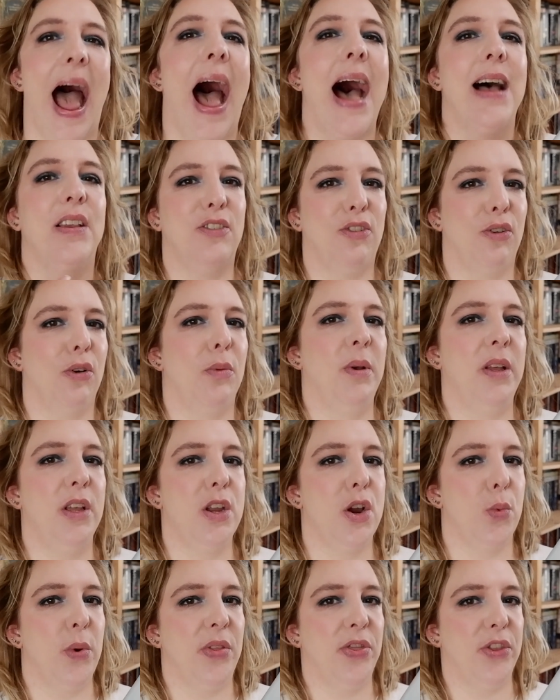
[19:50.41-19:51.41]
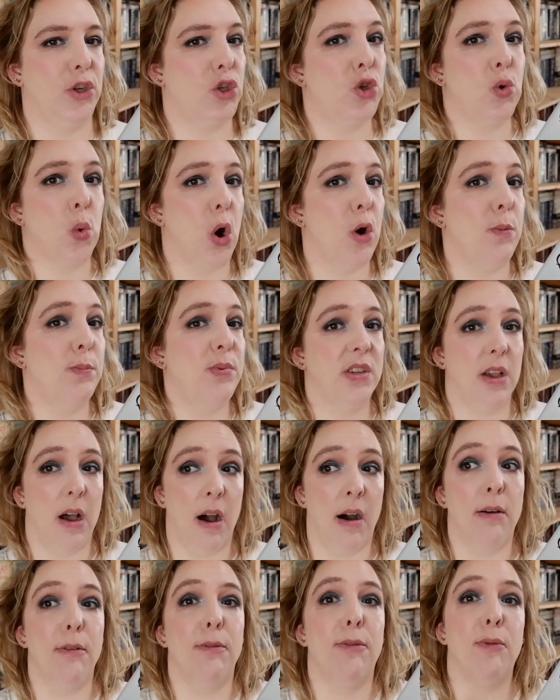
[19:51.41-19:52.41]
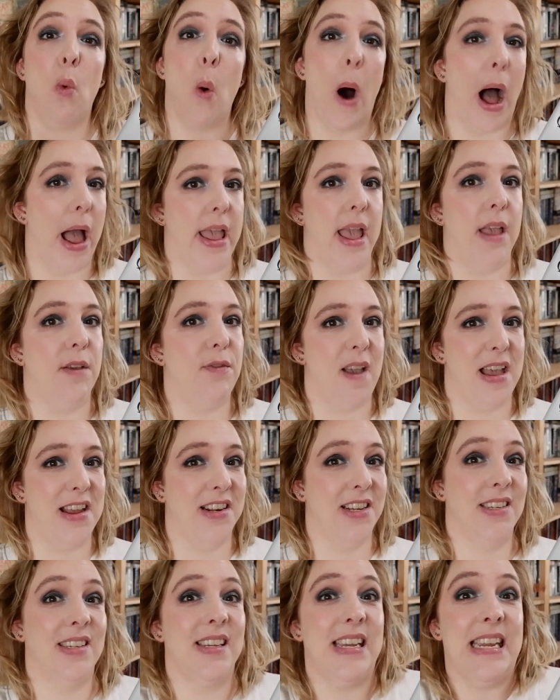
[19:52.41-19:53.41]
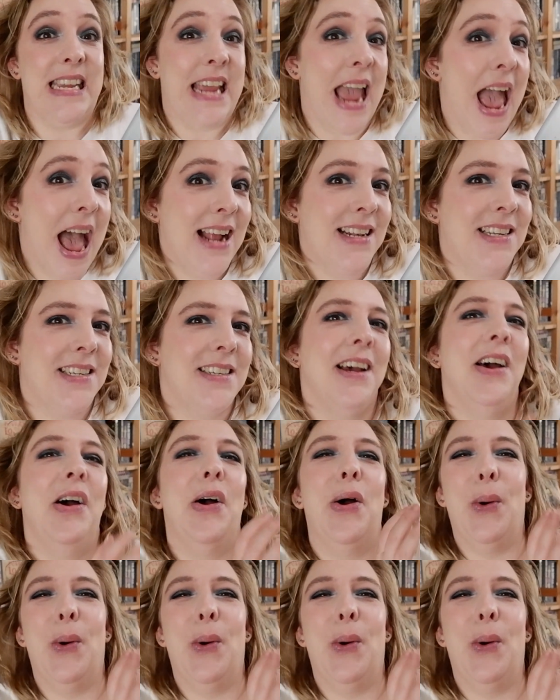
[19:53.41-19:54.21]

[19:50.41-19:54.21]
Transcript: as familiar with the tropes of YA fantasy yet